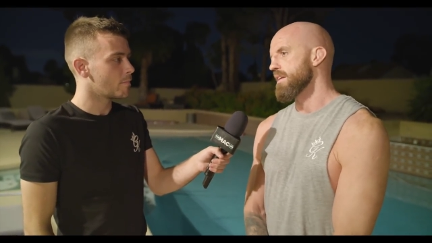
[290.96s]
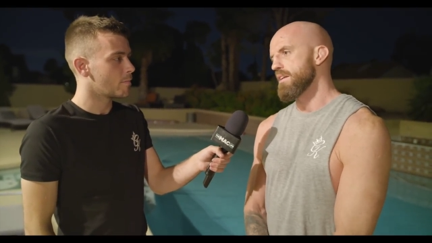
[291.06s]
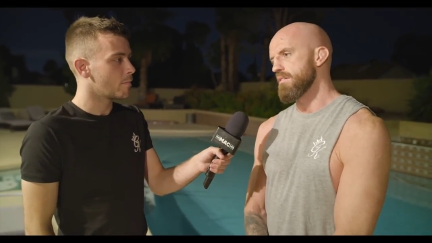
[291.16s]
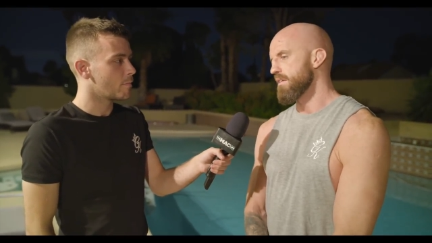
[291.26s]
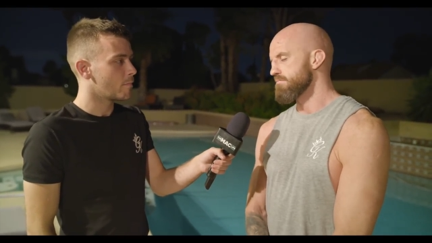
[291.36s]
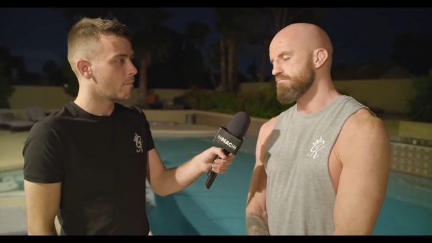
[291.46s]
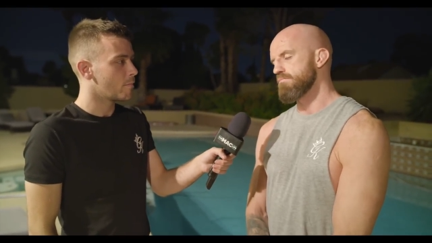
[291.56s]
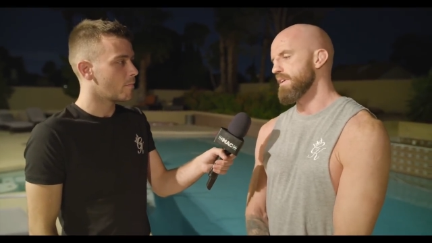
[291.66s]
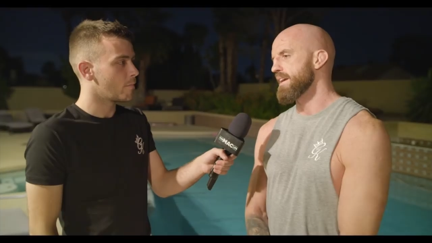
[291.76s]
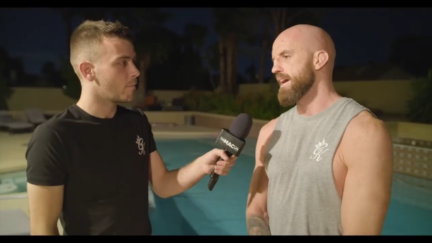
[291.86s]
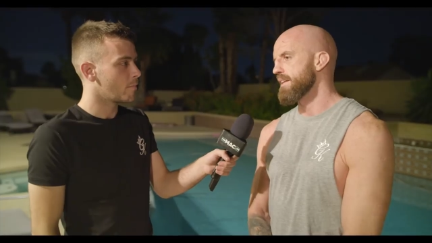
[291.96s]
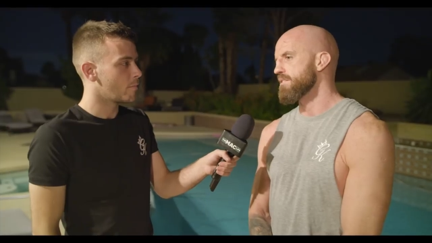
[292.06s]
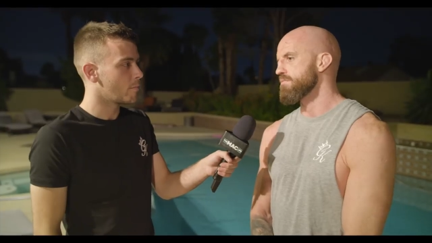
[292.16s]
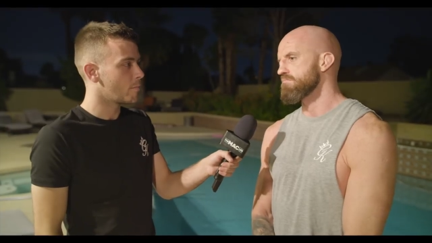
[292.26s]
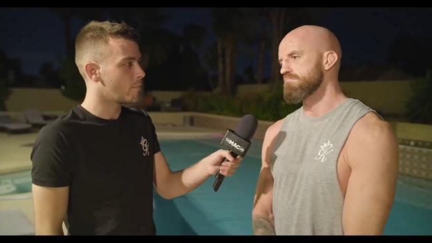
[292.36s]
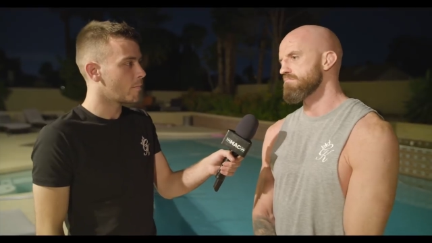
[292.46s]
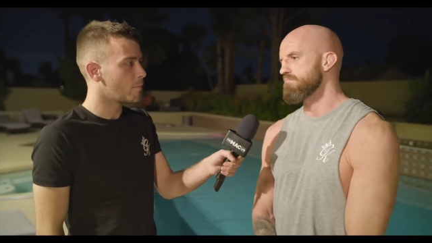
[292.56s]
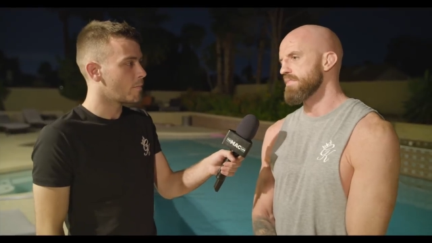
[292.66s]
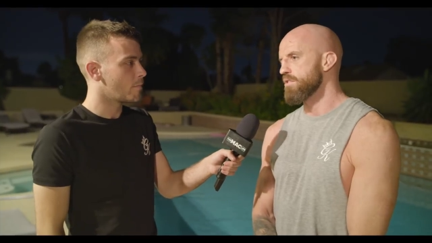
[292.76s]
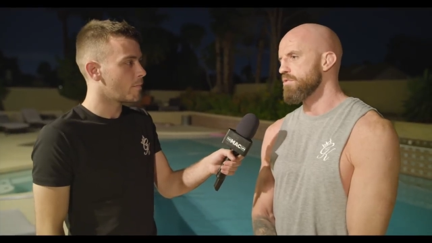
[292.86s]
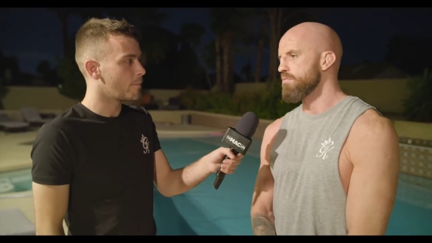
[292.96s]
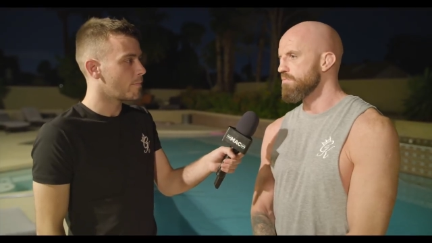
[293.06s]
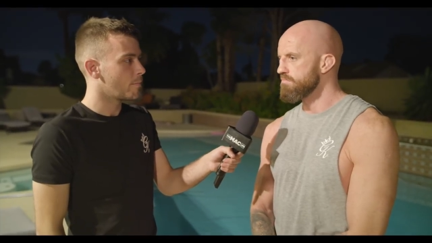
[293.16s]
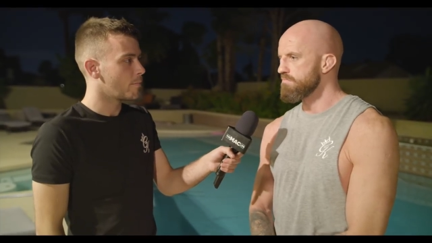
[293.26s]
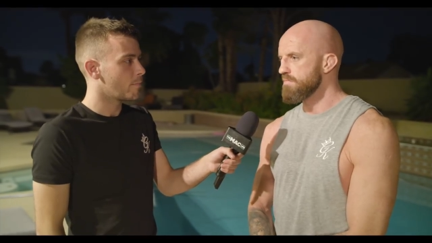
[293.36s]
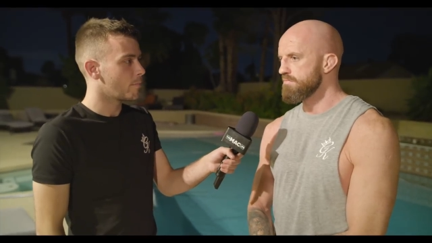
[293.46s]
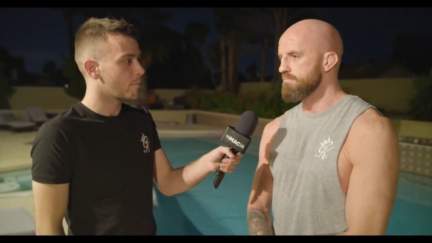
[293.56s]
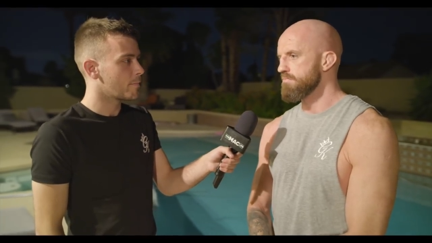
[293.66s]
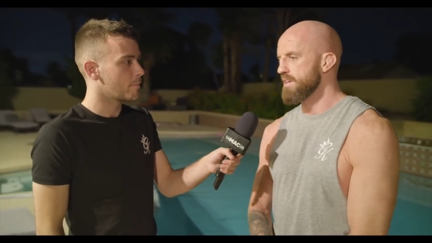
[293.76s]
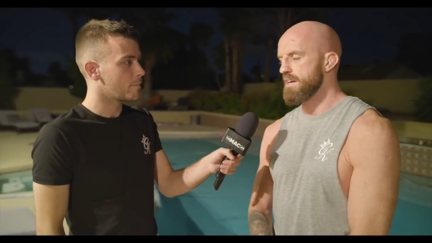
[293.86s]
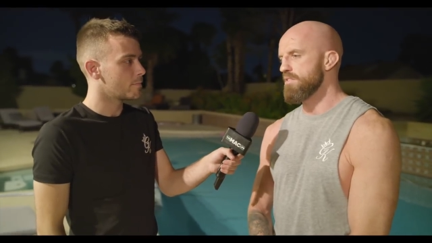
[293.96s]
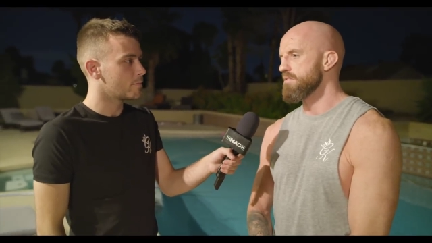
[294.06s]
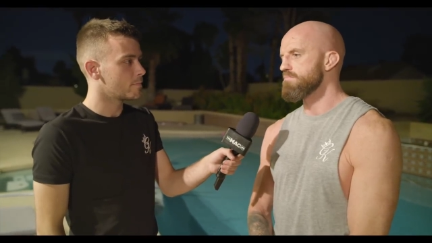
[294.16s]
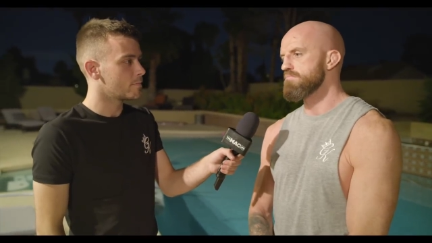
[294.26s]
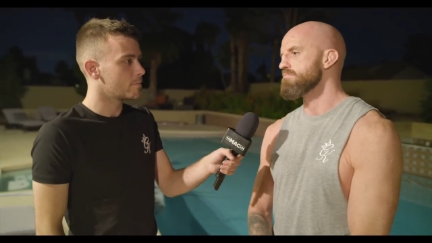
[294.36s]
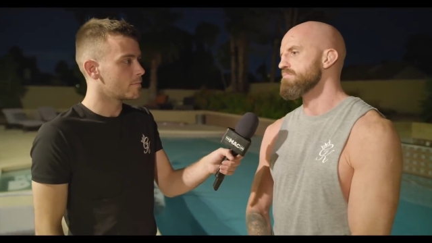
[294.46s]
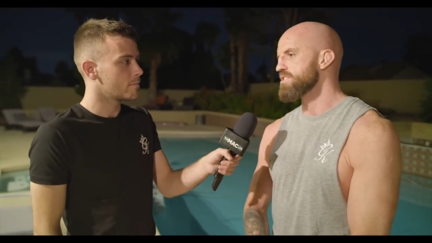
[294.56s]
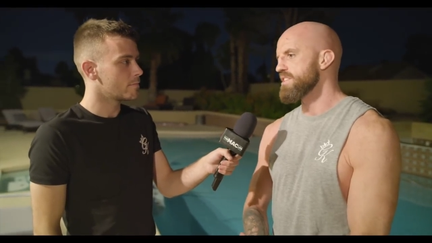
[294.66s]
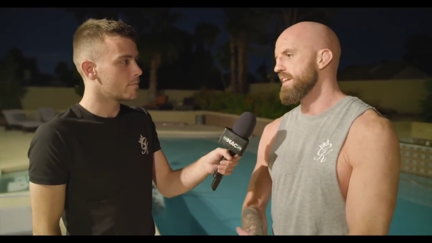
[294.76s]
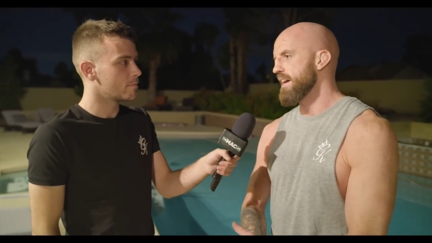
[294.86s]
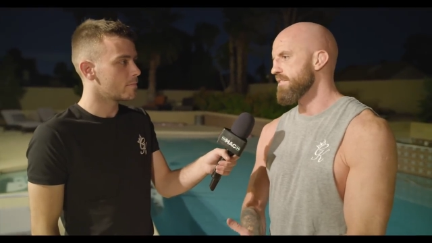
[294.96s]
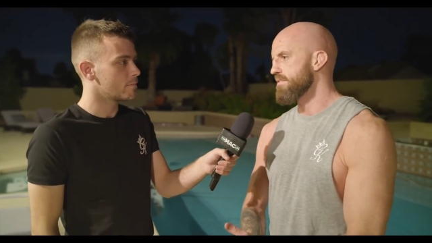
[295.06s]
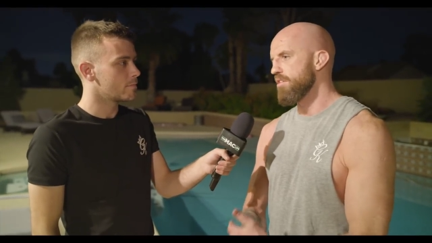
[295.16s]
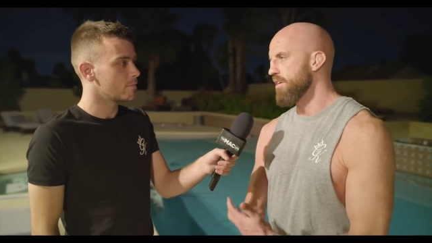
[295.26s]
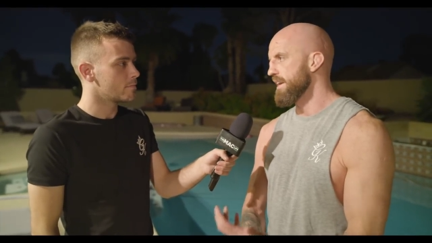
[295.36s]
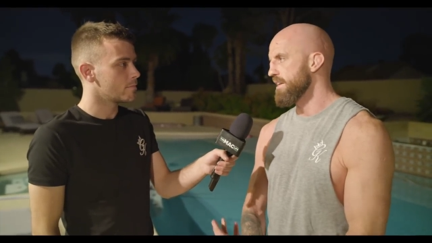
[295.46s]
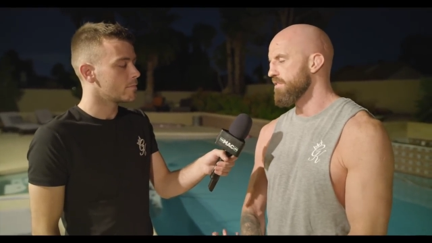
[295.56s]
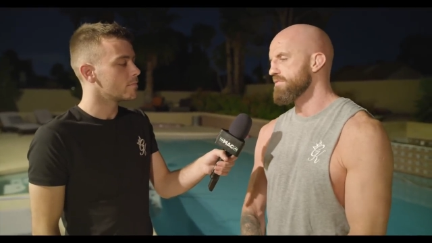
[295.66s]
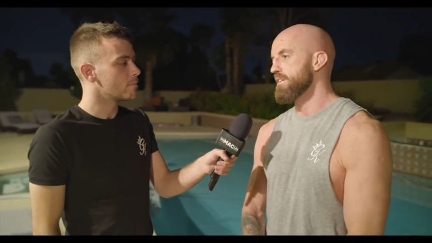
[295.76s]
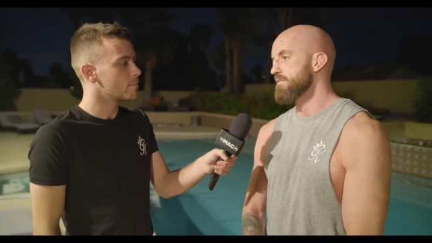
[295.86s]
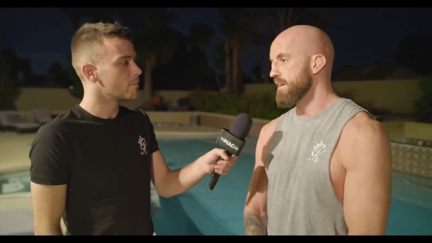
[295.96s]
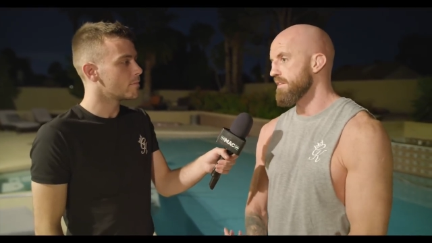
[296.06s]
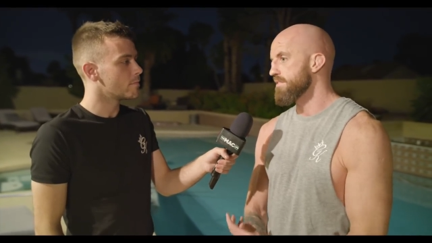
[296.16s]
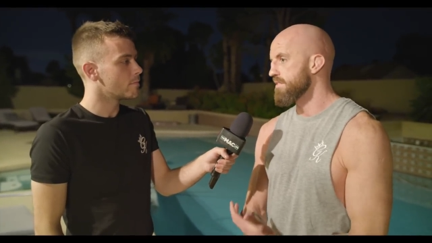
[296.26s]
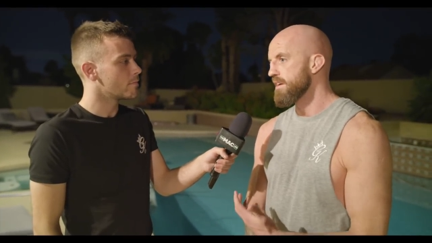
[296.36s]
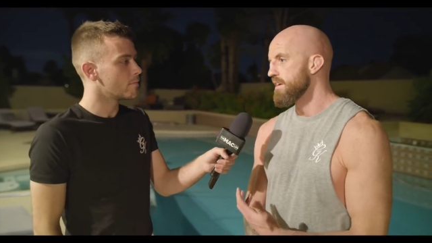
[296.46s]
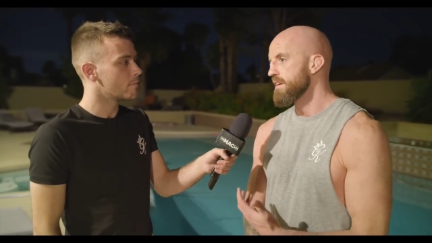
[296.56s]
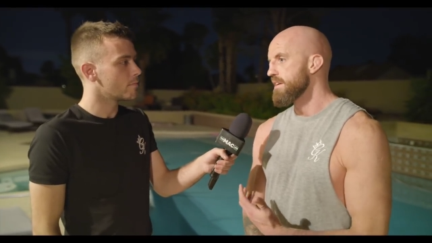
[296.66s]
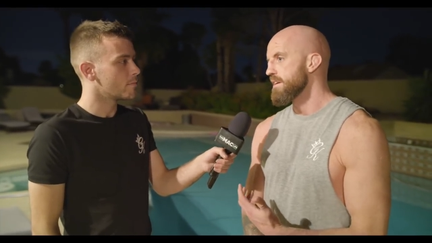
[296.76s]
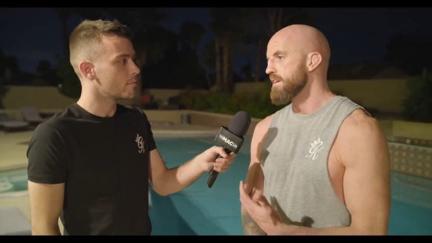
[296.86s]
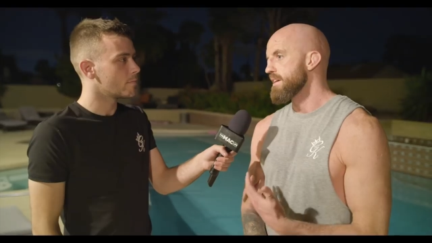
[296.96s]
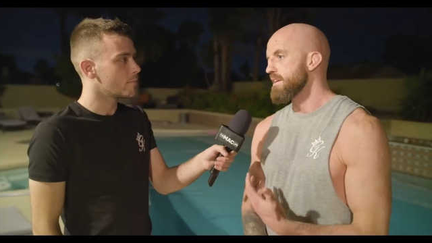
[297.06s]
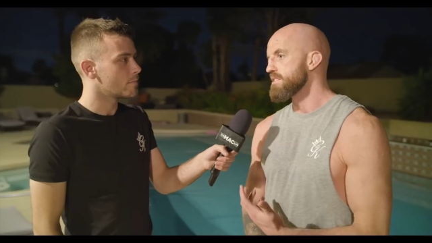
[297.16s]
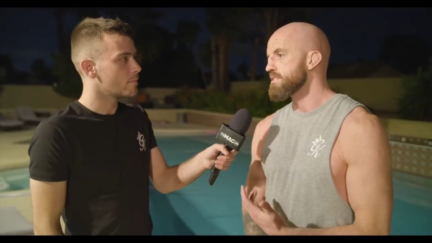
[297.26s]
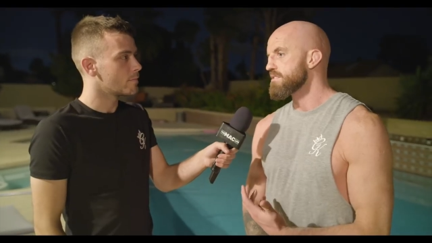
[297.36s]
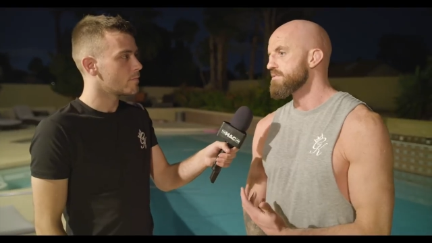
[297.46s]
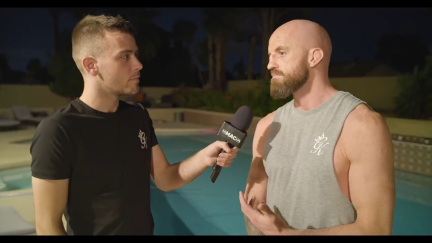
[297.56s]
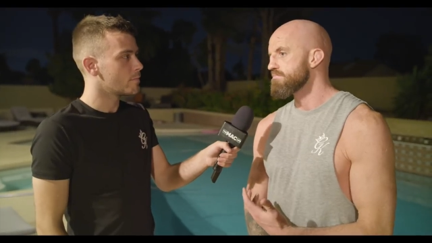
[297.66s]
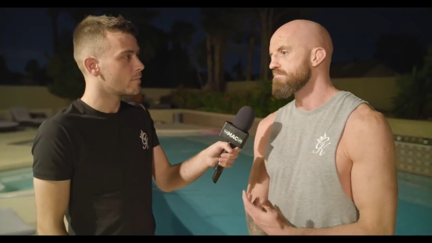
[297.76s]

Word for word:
Speaker 1: and I, I, I can't, you know, whatever, say that highly enough that that his